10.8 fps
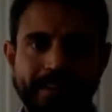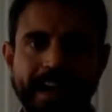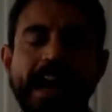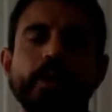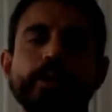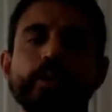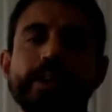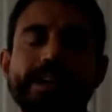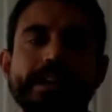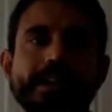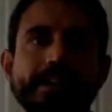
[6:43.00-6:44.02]
How do
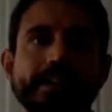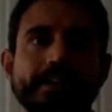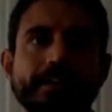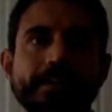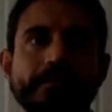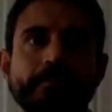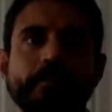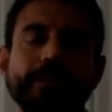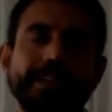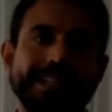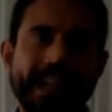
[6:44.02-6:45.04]
we
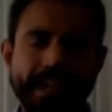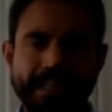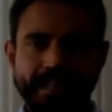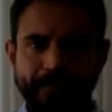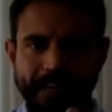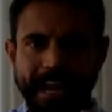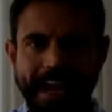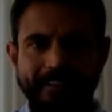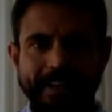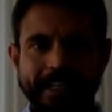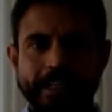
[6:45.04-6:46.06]
put the scientific
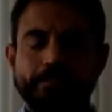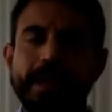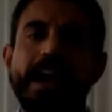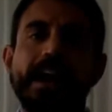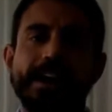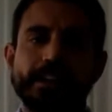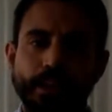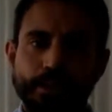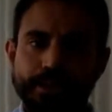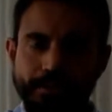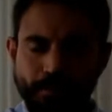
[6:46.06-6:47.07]
evidence behind
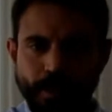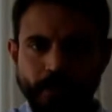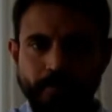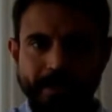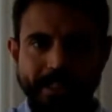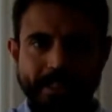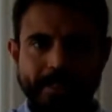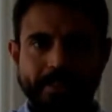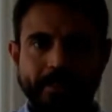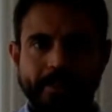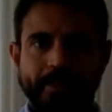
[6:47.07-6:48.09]
those improvements?
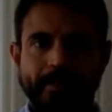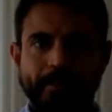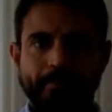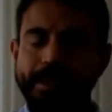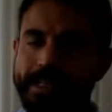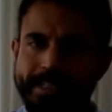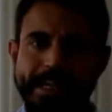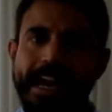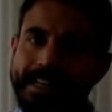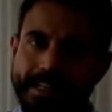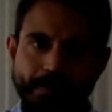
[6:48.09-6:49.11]
Because
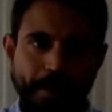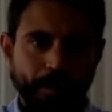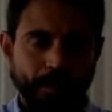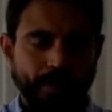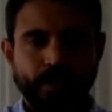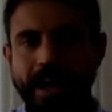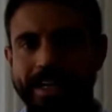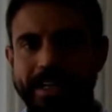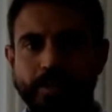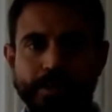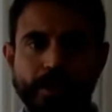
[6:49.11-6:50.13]
yes, people
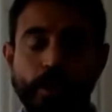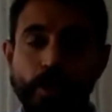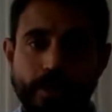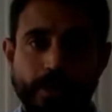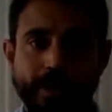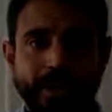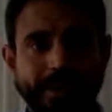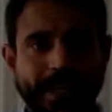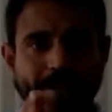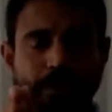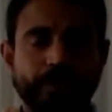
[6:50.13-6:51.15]
tracking with the Oura Ring, they
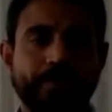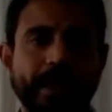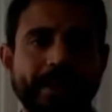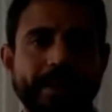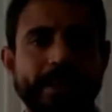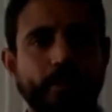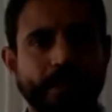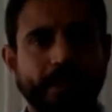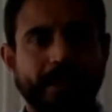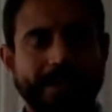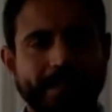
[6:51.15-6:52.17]
use Mendi, they
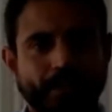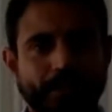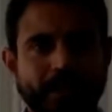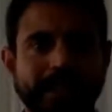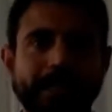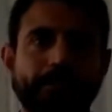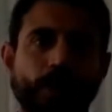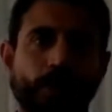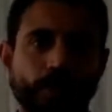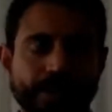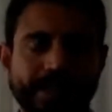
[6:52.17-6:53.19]
realize that their sleep
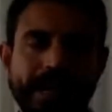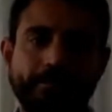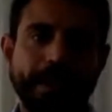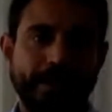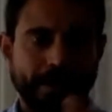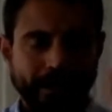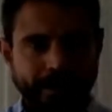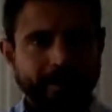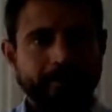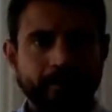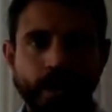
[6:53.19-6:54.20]
cohorts got better.
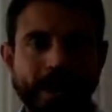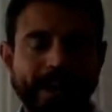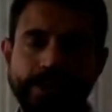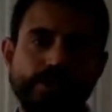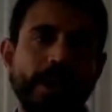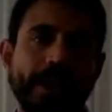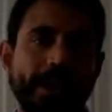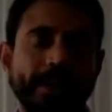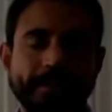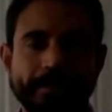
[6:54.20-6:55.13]
Go ahead and try it.